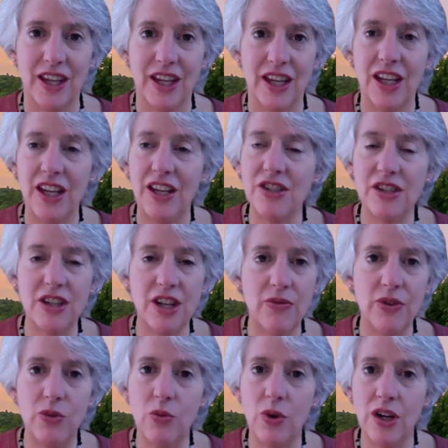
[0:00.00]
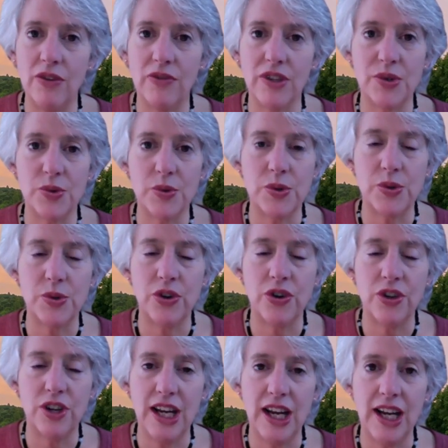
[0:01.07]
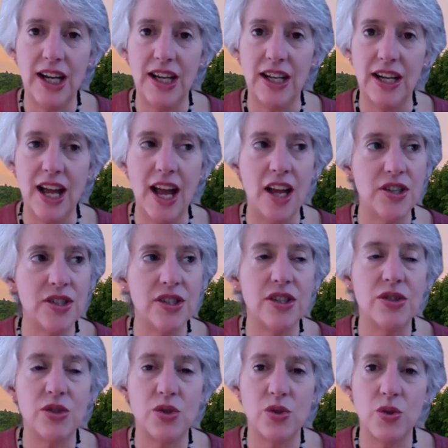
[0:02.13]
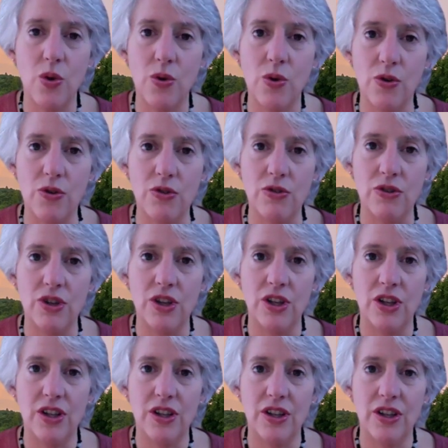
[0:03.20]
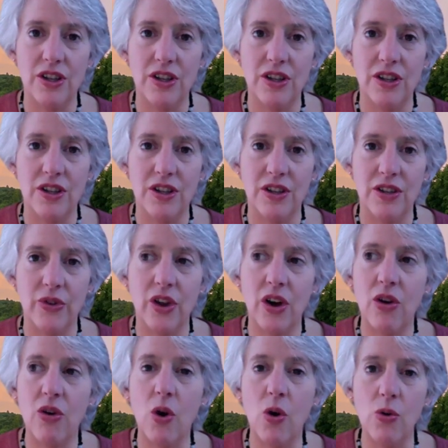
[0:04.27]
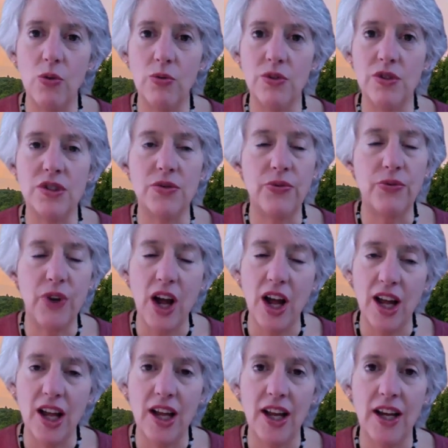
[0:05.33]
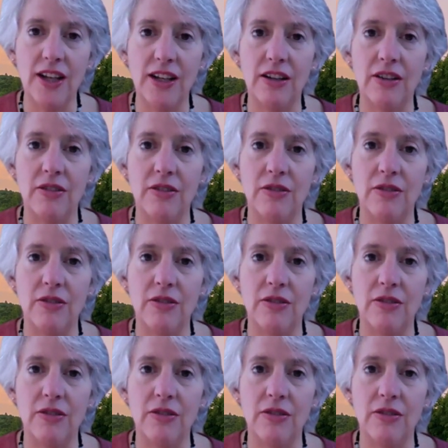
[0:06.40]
Each and every one of us was created as the soul with our own divine,